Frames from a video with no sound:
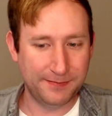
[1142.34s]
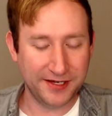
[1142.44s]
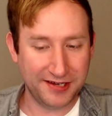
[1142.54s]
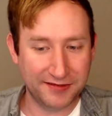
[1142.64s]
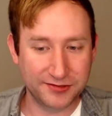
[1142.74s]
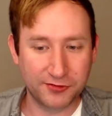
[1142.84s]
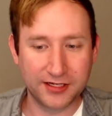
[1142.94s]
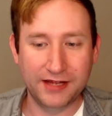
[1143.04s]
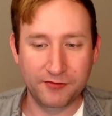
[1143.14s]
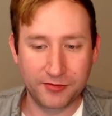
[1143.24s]
pick you have is
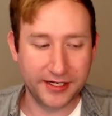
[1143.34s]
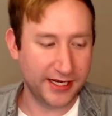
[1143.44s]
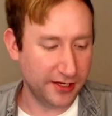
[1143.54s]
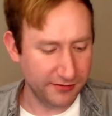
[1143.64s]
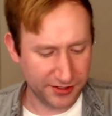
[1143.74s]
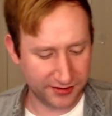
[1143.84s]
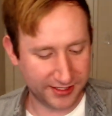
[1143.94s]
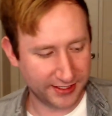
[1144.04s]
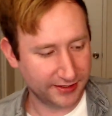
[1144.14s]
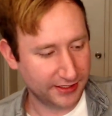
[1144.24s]
111.9. Oh,
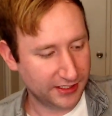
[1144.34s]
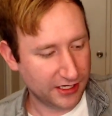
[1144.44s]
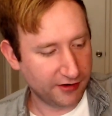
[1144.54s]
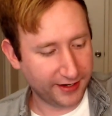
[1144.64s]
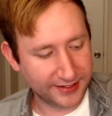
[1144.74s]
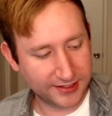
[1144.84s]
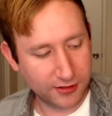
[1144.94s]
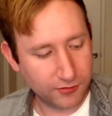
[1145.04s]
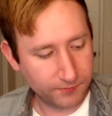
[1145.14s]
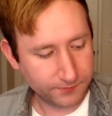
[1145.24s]
interesting. Okay,
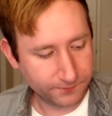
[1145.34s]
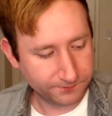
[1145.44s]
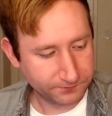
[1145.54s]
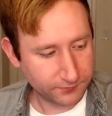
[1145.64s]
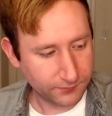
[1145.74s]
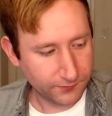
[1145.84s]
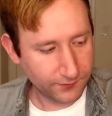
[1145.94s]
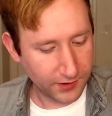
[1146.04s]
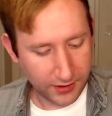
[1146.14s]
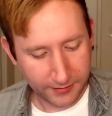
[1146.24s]
so
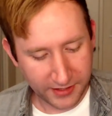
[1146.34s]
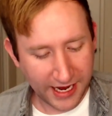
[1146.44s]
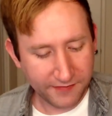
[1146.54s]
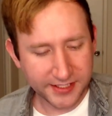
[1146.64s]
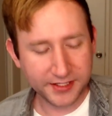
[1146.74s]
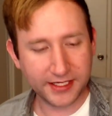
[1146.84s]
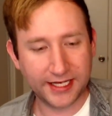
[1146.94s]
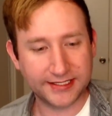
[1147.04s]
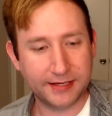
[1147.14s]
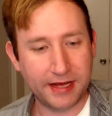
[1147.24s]
I'm going to have this in the
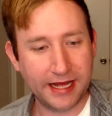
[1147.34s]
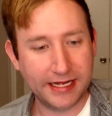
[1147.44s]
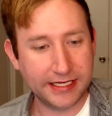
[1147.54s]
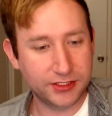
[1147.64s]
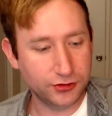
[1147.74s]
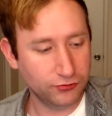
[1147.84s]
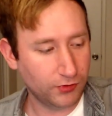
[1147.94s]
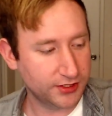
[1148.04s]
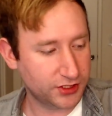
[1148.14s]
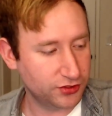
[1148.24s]
glass. I do
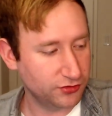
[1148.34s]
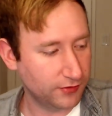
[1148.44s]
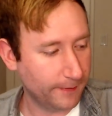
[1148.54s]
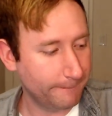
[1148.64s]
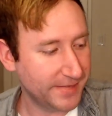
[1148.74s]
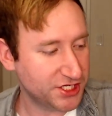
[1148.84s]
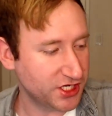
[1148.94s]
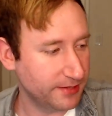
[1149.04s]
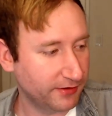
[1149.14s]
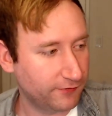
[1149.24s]
want to mention
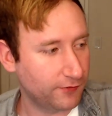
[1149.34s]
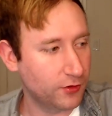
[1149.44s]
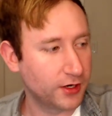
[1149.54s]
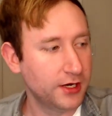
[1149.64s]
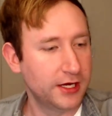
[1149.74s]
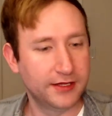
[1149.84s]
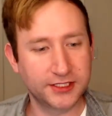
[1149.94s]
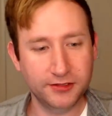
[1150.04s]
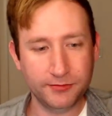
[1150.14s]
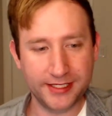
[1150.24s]
it before. Let's
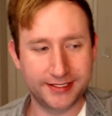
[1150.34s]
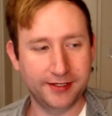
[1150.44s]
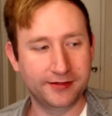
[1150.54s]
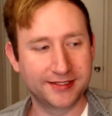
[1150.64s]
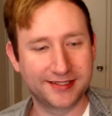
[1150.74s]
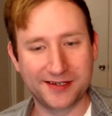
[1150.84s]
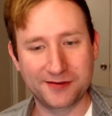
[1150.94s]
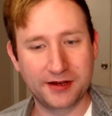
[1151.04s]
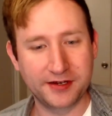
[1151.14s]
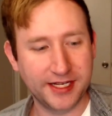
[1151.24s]
go ahead and break the seal on this,
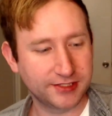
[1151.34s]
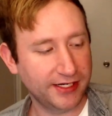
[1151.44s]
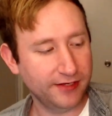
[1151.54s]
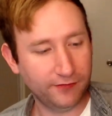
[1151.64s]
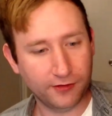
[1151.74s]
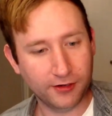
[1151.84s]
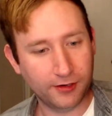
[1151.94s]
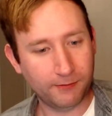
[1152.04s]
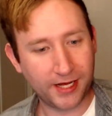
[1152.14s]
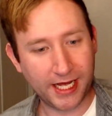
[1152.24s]
though. Are you guys ready for
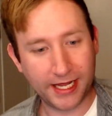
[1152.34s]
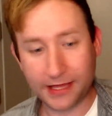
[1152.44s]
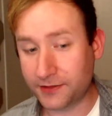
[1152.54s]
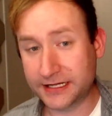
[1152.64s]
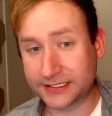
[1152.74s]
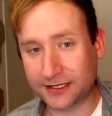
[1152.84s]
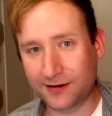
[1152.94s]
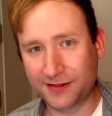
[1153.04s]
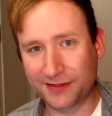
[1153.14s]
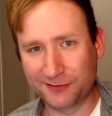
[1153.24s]
my thoughts
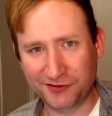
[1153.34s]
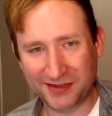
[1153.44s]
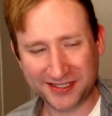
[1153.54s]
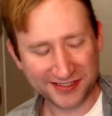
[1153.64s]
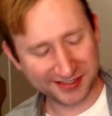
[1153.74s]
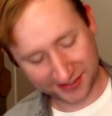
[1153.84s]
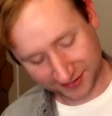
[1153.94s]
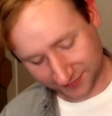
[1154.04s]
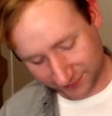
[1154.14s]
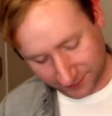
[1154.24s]
on the Riff Busters?
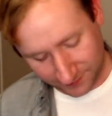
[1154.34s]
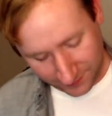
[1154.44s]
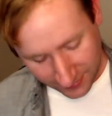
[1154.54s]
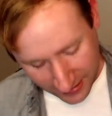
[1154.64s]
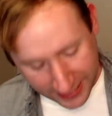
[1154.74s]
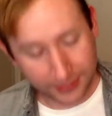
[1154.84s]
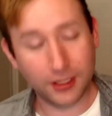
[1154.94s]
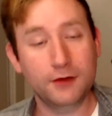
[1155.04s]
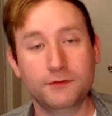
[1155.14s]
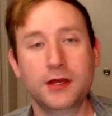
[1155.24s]
I
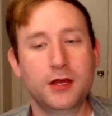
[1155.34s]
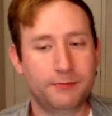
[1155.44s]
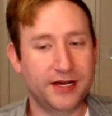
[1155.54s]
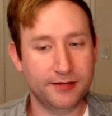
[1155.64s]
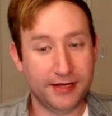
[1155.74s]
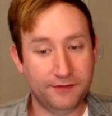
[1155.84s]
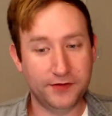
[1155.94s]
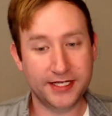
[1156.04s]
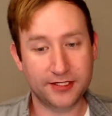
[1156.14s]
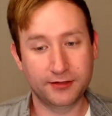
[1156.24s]
love, by the way, if you
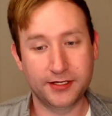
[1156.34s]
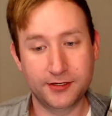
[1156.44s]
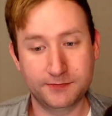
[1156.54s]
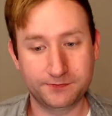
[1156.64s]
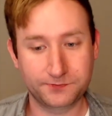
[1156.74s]
guys don't know,